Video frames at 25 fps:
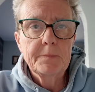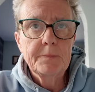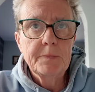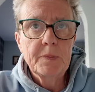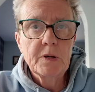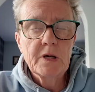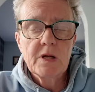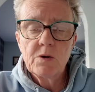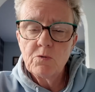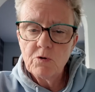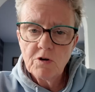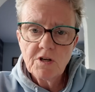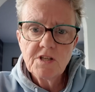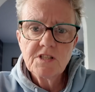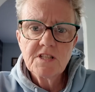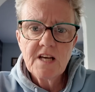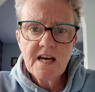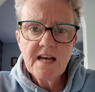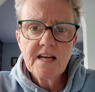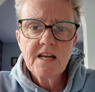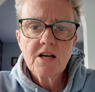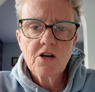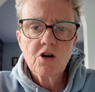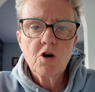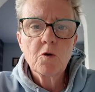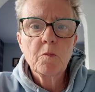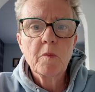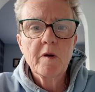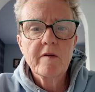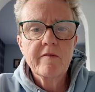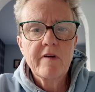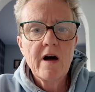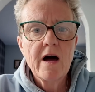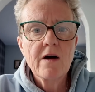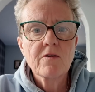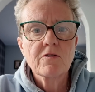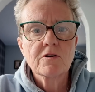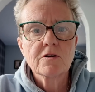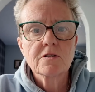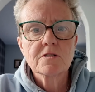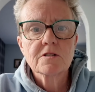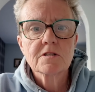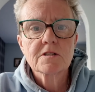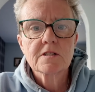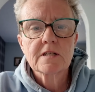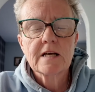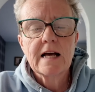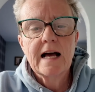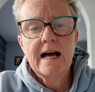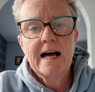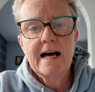But it would have taken a couple of hours,